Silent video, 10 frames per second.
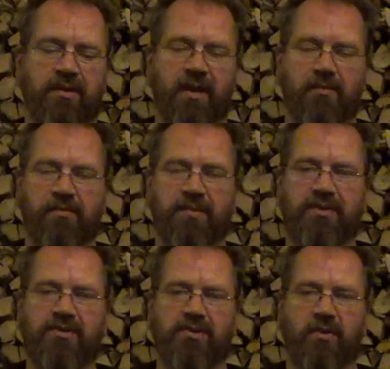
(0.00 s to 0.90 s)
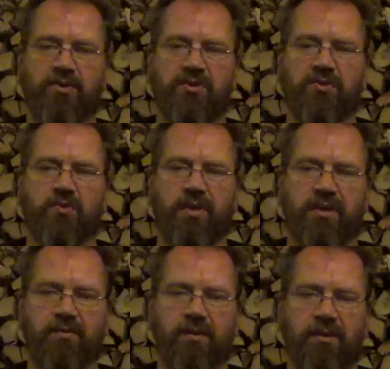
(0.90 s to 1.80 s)
That would be so
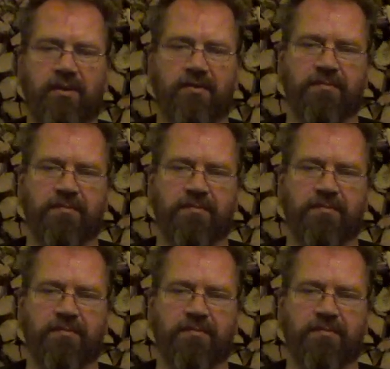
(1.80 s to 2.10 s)
sweet, wouldn't it?